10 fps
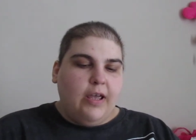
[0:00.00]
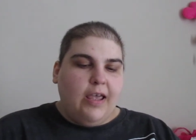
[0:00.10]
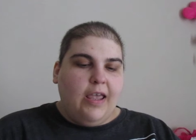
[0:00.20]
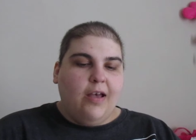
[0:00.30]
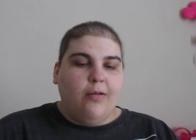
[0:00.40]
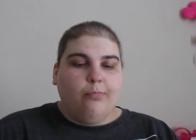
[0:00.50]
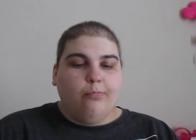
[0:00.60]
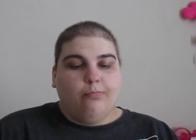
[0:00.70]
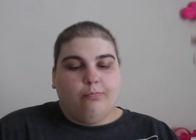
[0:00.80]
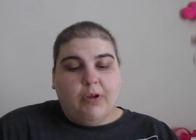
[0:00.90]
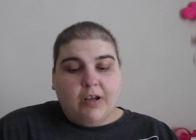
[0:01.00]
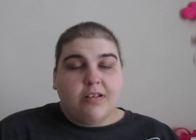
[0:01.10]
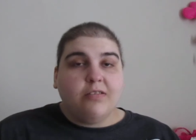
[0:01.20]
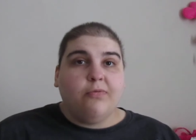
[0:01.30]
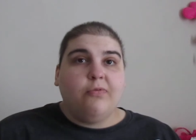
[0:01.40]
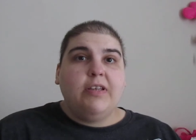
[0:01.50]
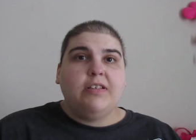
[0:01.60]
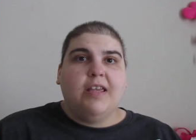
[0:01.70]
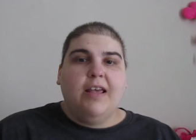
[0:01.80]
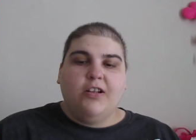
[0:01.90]
And because of his
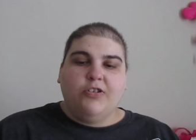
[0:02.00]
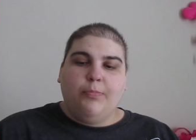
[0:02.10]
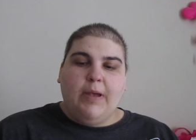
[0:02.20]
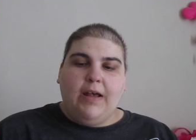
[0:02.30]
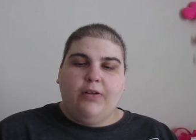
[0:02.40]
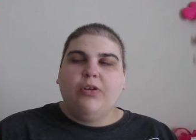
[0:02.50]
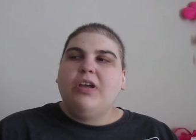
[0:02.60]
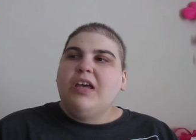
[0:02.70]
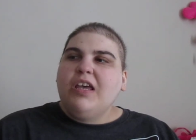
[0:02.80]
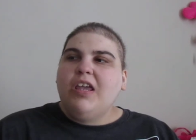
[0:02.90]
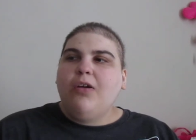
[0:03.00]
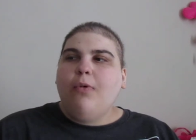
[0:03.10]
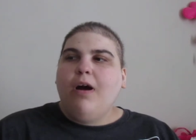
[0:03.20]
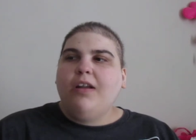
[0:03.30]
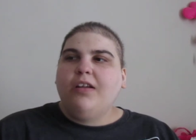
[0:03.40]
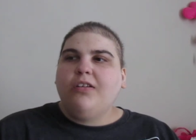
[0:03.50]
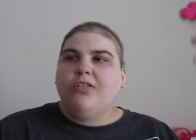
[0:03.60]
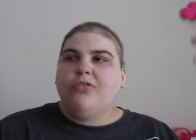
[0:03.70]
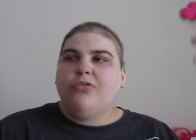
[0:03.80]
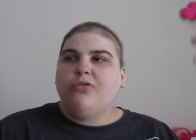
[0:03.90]
cancer battle, he wanted
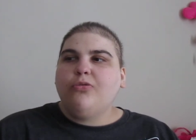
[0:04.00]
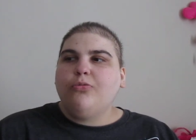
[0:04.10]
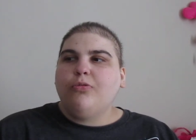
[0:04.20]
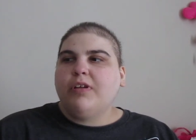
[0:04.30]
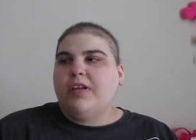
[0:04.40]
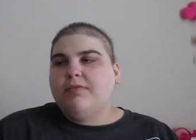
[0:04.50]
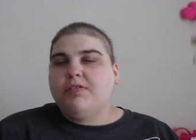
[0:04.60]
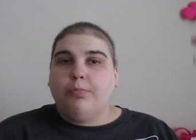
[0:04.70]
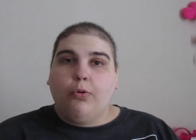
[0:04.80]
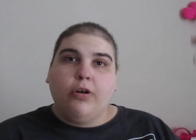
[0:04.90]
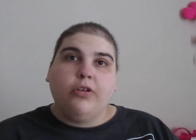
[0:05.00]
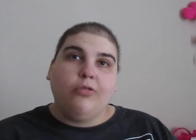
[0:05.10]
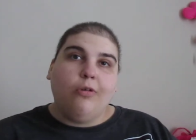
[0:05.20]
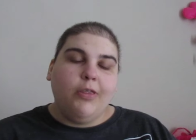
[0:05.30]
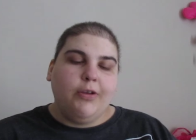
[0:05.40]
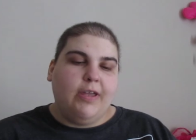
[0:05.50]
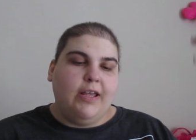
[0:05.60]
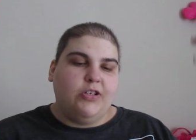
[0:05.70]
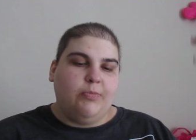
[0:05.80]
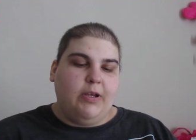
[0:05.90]
to give support to other
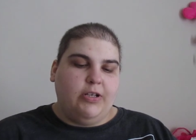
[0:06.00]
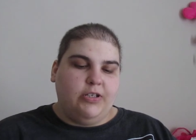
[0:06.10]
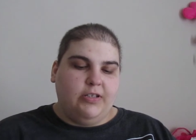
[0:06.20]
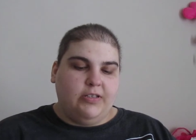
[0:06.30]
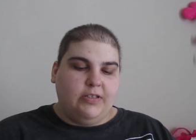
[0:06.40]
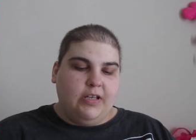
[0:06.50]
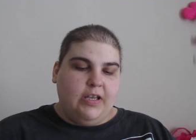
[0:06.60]
cancer patients.